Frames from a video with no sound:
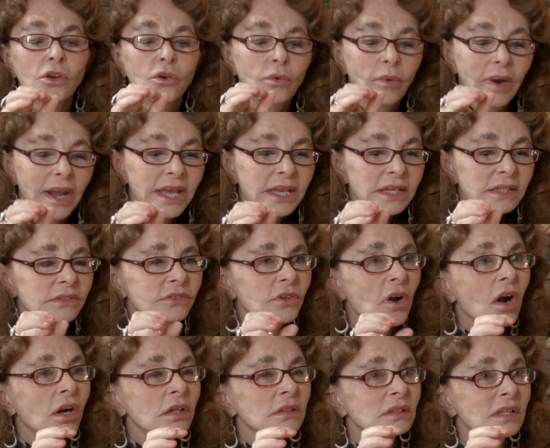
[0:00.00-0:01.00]
Greys
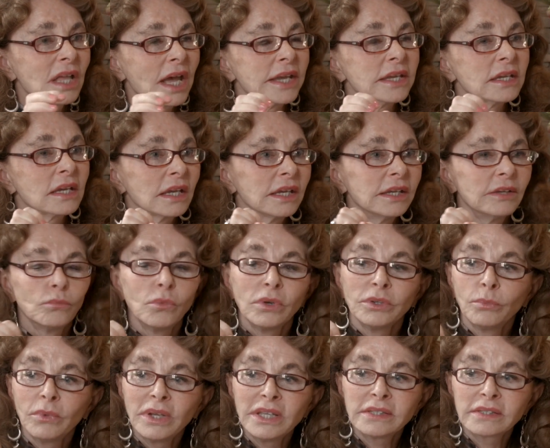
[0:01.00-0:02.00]
are like
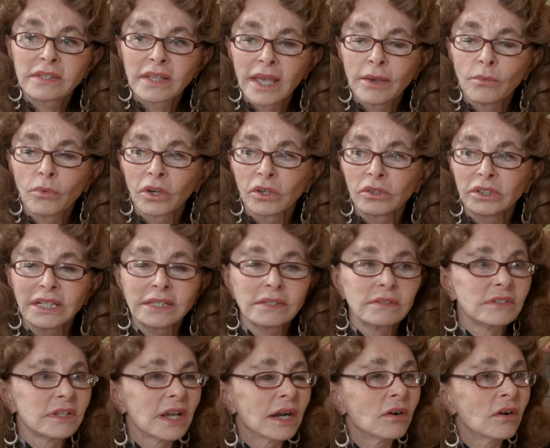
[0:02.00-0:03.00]
when we say we're going to
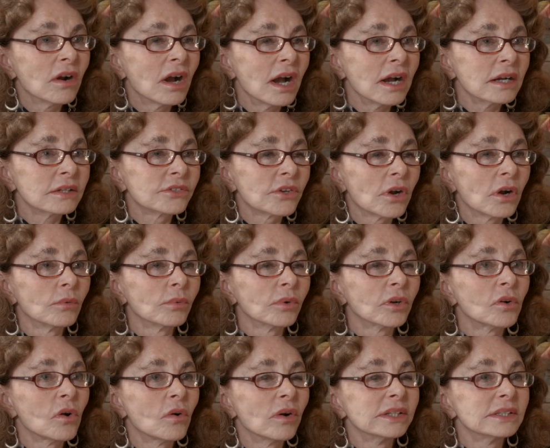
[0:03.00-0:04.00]
Xerox or we're
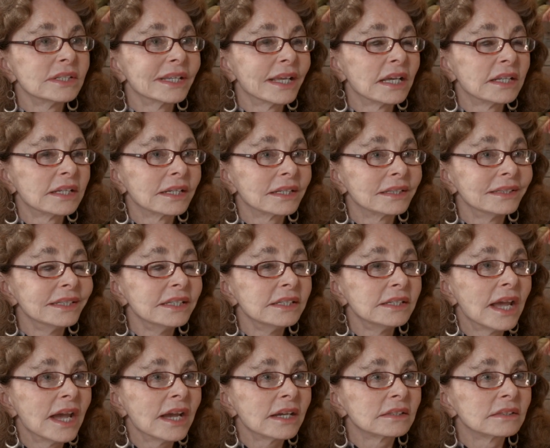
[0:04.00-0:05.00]
going to get a
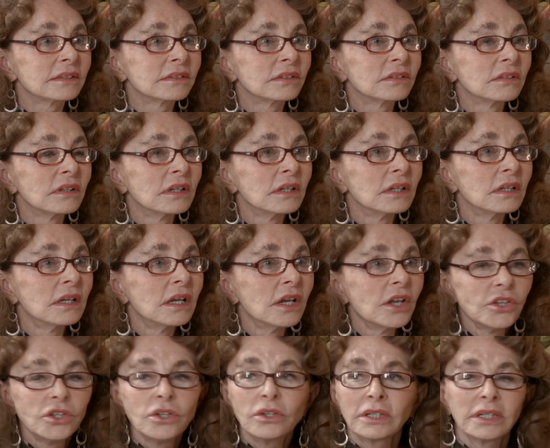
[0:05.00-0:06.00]
Kleenex.
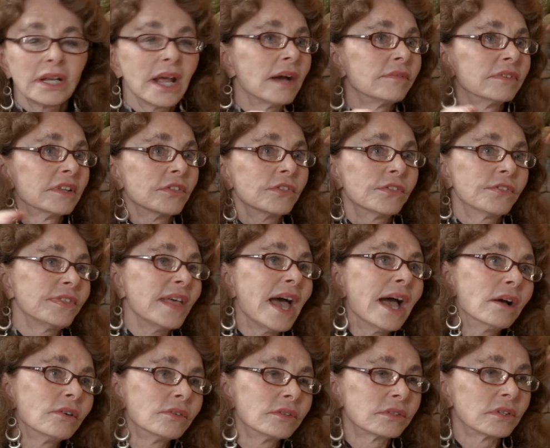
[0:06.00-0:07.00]
You could have
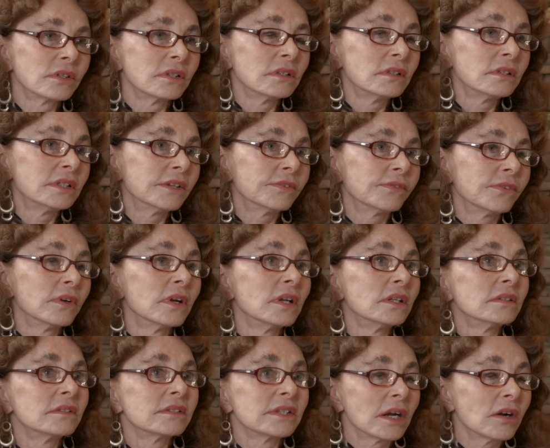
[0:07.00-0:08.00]
1,000
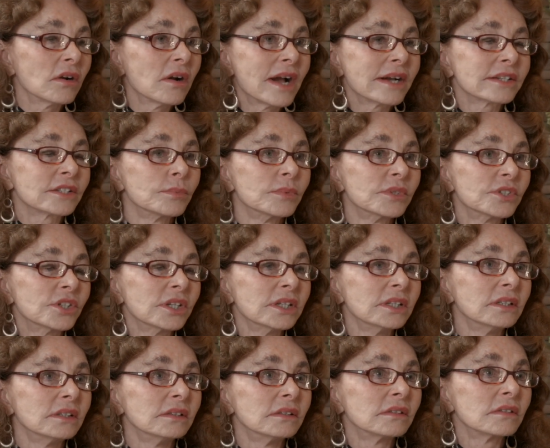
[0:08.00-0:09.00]
different Xerox
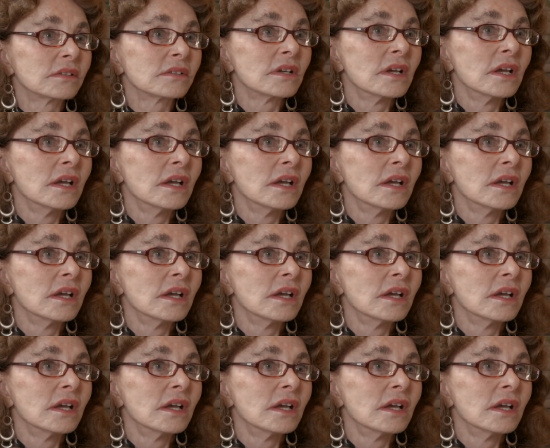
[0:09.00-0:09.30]
machines,